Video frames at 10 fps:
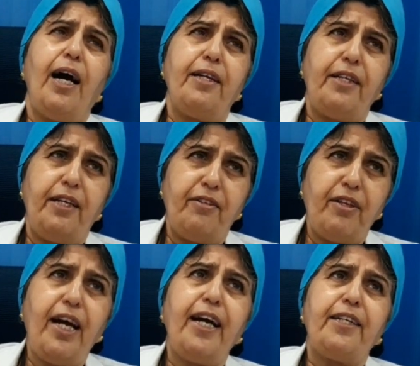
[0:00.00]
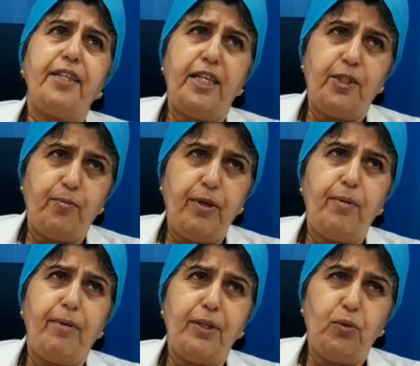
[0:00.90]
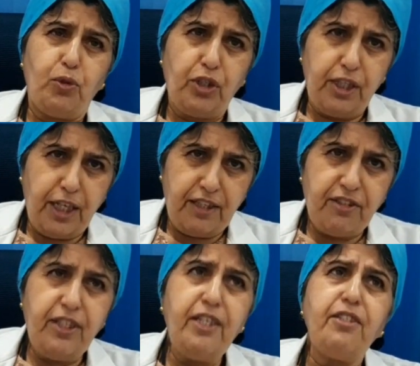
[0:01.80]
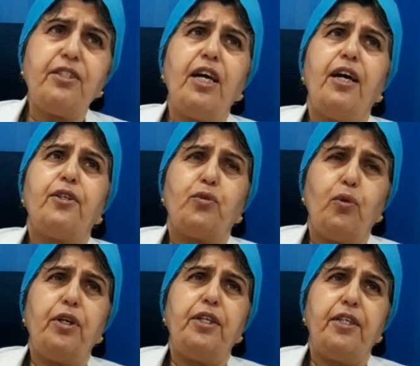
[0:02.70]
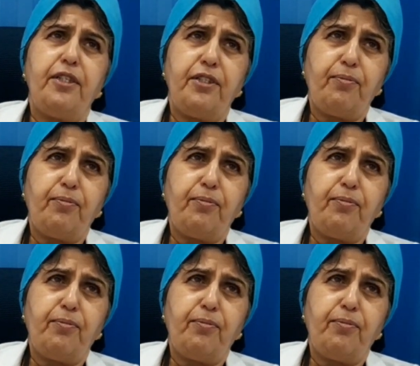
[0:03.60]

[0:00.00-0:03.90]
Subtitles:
and intact spermatogenesis, so he